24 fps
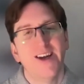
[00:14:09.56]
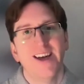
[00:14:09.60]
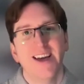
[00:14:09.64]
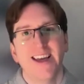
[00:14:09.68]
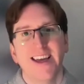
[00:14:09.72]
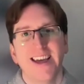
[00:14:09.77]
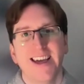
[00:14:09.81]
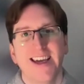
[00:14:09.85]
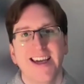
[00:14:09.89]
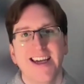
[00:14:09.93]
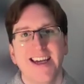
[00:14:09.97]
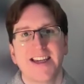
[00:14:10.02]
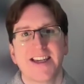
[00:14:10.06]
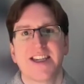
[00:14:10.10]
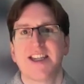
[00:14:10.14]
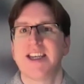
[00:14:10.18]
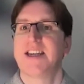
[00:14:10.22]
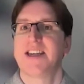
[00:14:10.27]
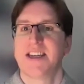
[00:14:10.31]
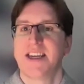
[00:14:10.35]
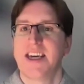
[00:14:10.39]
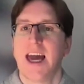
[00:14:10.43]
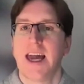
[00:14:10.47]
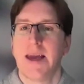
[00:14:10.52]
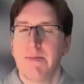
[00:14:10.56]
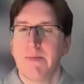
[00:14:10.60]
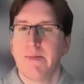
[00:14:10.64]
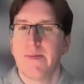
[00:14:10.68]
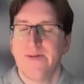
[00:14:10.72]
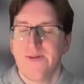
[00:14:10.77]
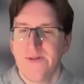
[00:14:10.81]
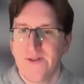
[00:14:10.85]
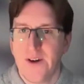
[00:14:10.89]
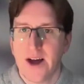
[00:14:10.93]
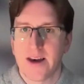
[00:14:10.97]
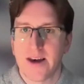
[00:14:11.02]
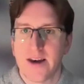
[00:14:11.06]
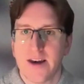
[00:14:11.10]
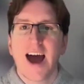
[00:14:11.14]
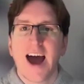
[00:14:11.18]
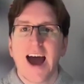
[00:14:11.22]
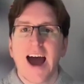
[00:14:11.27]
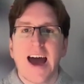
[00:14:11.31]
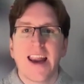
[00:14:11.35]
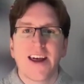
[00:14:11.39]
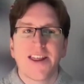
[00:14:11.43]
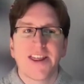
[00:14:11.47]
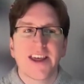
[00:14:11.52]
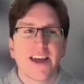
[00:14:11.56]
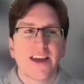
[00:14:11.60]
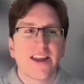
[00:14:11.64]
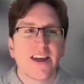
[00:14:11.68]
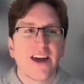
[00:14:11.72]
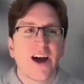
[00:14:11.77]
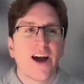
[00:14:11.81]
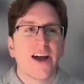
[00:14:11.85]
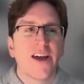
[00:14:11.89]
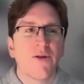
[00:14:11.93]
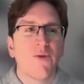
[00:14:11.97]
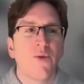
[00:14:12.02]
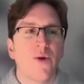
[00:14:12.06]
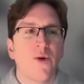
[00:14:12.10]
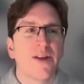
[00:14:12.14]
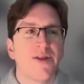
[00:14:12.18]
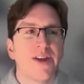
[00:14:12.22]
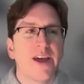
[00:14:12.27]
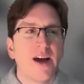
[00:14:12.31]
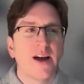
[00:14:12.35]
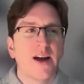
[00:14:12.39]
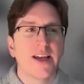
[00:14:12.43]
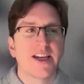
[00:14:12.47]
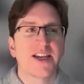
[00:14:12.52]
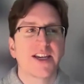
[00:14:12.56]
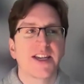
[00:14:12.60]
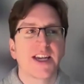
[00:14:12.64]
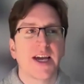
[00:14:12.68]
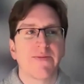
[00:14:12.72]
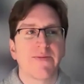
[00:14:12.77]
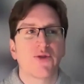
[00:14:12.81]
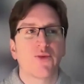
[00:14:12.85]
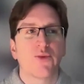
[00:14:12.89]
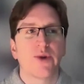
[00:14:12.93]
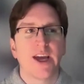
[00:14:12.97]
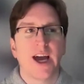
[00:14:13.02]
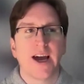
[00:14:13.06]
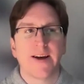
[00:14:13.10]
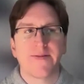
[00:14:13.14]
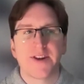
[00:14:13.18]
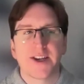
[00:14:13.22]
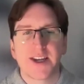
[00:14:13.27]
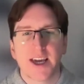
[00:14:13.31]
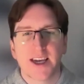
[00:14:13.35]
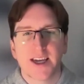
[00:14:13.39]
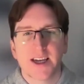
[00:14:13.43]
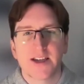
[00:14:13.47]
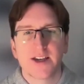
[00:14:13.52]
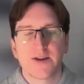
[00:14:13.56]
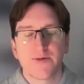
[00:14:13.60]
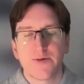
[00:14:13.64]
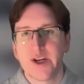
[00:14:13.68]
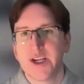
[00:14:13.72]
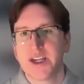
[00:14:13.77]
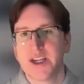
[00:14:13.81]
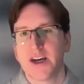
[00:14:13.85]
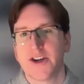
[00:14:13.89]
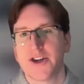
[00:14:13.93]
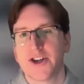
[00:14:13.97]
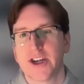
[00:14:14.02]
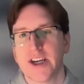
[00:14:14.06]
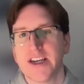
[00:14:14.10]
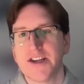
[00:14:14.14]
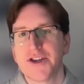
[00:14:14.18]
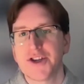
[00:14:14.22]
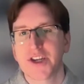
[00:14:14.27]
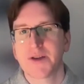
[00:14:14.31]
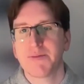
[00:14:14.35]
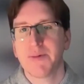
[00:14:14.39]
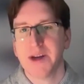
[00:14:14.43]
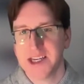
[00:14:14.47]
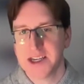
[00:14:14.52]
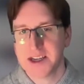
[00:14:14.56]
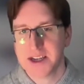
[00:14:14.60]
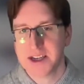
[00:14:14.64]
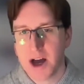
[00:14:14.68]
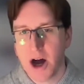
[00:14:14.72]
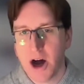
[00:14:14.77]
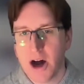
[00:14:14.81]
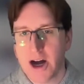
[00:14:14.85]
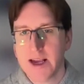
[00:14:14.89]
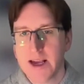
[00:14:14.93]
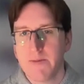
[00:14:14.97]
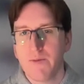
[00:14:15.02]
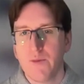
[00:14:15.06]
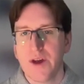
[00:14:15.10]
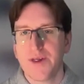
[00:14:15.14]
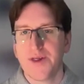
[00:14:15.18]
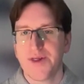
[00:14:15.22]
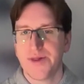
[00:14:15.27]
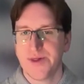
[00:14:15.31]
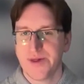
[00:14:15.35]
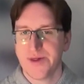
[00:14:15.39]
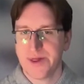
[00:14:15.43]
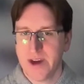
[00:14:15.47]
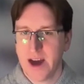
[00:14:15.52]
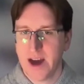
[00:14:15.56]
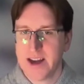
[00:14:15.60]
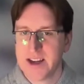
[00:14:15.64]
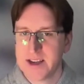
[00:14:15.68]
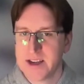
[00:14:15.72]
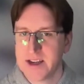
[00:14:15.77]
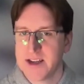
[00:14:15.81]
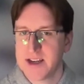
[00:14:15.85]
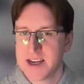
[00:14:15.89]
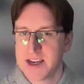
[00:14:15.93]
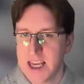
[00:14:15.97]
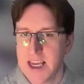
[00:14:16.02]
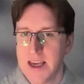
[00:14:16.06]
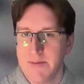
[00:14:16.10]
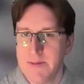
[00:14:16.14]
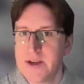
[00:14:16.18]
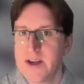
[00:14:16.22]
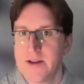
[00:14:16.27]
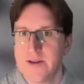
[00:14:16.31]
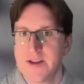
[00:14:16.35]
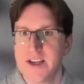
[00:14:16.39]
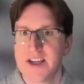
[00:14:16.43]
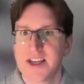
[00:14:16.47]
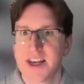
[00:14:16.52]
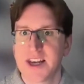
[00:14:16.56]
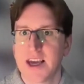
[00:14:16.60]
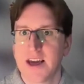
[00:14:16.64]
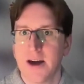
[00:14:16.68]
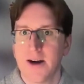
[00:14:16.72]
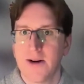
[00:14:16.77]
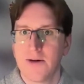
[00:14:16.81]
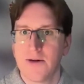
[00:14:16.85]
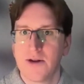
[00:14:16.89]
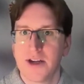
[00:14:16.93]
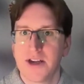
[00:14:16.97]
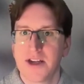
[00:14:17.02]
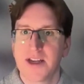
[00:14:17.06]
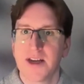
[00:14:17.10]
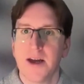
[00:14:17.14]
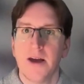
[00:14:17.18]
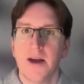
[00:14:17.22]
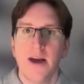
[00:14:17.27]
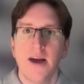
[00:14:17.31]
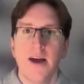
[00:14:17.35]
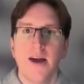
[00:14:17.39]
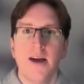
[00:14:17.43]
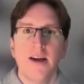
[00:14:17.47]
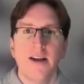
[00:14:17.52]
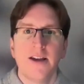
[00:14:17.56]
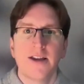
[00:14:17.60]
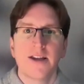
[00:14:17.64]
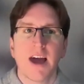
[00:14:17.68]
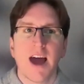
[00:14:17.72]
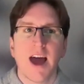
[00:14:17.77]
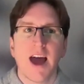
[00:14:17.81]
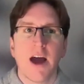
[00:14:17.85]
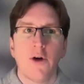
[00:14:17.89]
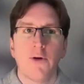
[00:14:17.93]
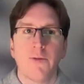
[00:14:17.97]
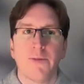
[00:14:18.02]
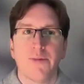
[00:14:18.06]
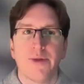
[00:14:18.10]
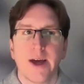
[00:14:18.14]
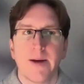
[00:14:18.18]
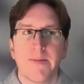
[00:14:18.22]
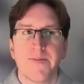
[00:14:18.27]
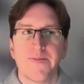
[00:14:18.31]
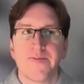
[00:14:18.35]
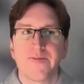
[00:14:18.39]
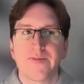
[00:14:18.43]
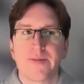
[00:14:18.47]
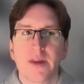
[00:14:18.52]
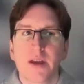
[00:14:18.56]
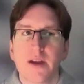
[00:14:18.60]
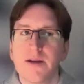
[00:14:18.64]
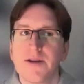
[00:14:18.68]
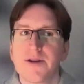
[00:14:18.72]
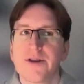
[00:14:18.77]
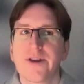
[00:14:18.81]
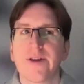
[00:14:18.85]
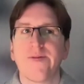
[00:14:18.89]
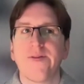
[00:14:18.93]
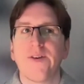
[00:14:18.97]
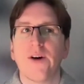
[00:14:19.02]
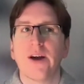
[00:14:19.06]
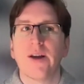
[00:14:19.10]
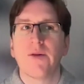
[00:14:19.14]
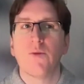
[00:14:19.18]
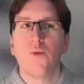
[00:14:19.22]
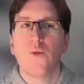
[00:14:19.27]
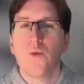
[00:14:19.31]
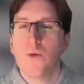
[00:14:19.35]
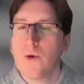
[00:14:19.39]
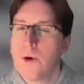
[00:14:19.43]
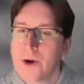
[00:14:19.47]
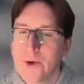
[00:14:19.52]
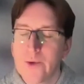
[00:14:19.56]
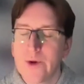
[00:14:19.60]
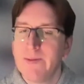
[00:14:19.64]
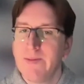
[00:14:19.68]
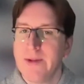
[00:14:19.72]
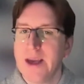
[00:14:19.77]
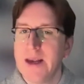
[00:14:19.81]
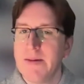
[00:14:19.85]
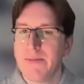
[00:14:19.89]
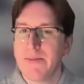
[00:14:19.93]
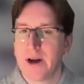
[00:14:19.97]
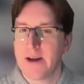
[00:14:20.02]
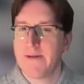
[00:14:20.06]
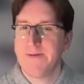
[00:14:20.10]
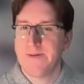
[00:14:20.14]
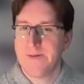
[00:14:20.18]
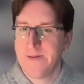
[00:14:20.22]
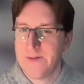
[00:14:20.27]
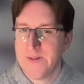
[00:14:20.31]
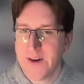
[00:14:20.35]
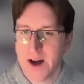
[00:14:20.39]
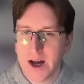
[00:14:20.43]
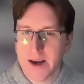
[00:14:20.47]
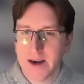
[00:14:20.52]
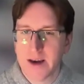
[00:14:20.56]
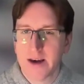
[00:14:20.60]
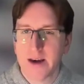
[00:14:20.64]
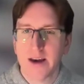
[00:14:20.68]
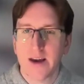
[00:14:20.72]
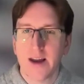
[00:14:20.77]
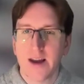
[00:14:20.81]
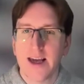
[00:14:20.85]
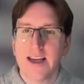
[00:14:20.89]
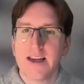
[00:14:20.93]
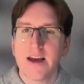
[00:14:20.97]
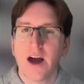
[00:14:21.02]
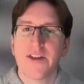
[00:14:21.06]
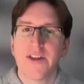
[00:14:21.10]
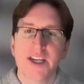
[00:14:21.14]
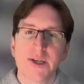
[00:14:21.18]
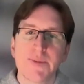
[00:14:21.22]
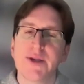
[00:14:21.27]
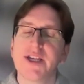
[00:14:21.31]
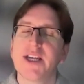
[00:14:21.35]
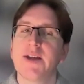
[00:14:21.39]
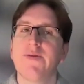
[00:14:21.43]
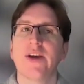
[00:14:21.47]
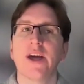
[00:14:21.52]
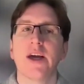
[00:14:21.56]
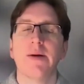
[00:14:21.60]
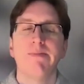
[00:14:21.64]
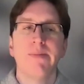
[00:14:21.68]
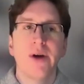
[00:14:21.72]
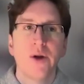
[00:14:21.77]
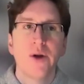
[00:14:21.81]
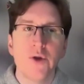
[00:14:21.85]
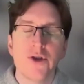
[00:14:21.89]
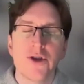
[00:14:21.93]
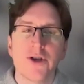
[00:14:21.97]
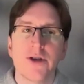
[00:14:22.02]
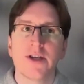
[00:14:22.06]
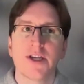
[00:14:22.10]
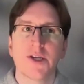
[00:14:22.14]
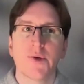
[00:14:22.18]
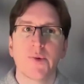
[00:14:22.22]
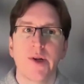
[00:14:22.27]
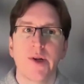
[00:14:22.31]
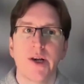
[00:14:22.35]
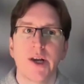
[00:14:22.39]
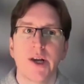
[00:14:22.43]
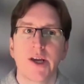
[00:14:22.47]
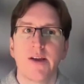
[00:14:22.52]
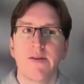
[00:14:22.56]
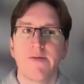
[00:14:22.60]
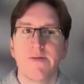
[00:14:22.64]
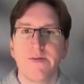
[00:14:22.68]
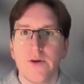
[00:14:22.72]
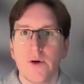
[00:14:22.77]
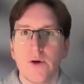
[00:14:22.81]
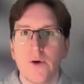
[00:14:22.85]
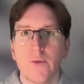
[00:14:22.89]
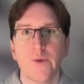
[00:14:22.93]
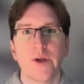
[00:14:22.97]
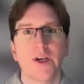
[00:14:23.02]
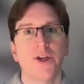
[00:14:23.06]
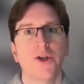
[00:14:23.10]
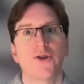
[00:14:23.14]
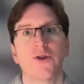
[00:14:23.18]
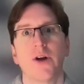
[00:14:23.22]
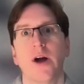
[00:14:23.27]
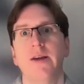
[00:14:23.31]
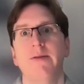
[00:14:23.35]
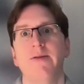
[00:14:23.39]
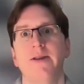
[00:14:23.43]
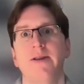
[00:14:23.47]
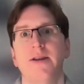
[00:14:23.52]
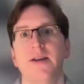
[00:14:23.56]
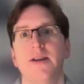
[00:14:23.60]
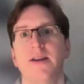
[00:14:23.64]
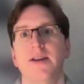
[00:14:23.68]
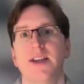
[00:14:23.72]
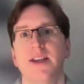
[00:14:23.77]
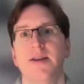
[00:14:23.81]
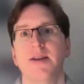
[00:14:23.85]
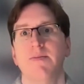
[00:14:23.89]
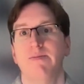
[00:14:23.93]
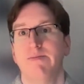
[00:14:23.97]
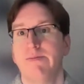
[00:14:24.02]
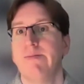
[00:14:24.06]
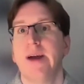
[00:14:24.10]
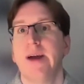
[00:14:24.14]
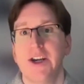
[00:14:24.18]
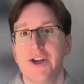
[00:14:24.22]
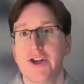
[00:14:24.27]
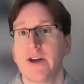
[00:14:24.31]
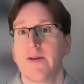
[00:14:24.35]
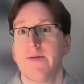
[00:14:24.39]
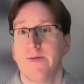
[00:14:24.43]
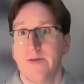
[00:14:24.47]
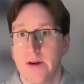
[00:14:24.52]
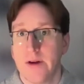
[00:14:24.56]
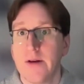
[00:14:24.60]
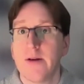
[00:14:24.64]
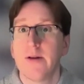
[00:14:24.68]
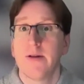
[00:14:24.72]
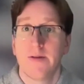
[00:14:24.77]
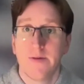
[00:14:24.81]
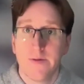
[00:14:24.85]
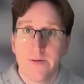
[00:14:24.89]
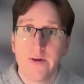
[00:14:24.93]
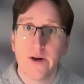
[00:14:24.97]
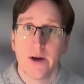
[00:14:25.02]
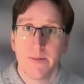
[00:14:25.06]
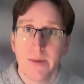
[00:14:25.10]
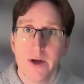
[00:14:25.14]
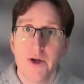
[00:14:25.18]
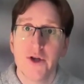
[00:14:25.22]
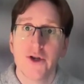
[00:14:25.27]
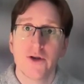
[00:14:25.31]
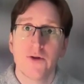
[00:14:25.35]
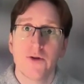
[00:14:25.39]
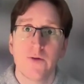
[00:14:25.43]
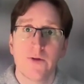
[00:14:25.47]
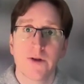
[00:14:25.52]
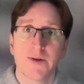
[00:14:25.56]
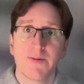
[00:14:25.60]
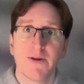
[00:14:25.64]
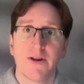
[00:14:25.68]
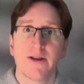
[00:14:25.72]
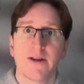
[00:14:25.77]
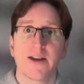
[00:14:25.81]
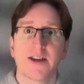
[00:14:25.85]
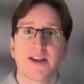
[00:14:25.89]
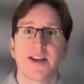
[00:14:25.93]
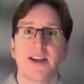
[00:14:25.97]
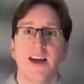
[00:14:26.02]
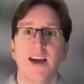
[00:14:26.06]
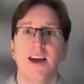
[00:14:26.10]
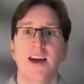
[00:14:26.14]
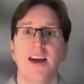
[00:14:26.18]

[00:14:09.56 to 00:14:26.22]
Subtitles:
is this game fun? And I think that one of the earliest steps we have to take as a researcher is just spend time with a team and stakeholders to help them define what do we mean by fun? Are there specific emotions that we're looking for and we can try and measure for an emotional response?